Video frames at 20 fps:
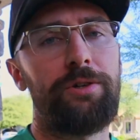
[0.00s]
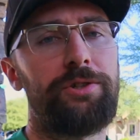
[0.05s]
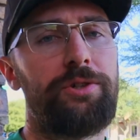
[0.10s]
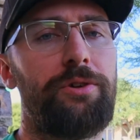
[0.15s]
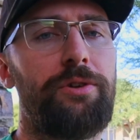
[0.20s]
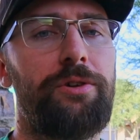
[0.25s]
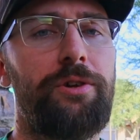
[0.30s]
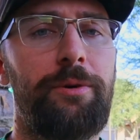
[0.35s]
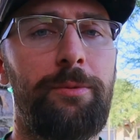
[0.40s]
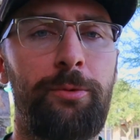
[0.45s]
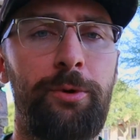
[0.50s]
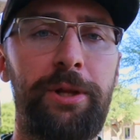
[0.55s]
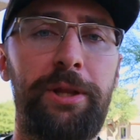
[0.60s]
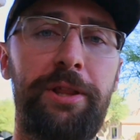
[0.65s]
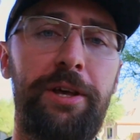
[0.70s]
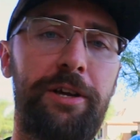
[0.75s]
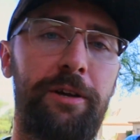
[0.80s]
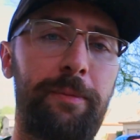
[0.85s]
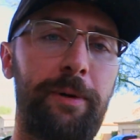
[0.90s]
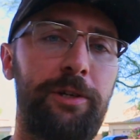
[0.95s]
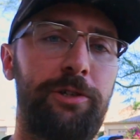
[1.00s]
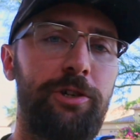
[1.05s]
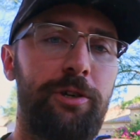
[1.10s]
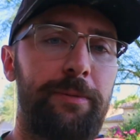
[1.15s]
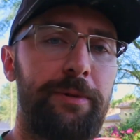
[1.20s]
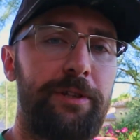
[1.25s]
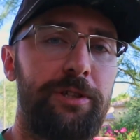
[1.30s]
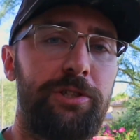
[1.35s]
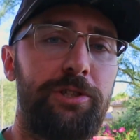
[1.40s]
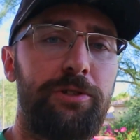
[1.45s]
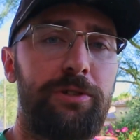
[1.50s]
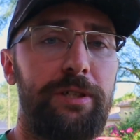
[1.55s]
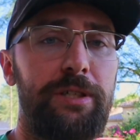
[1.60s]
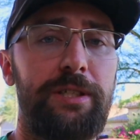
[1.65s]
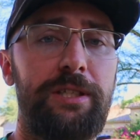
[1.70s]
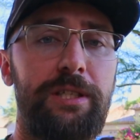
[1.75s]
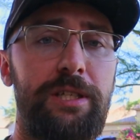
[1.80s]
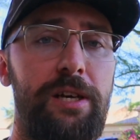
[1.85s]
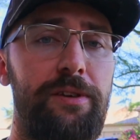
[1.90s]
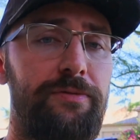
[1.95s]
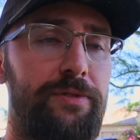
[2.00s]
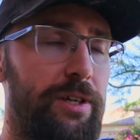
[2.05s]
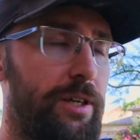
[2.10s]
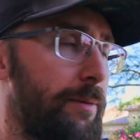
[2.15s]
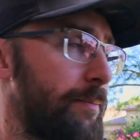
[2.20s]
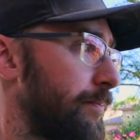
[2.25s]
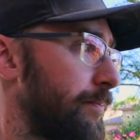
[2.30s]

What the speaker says: So the number one thing about trimming this tree is safety.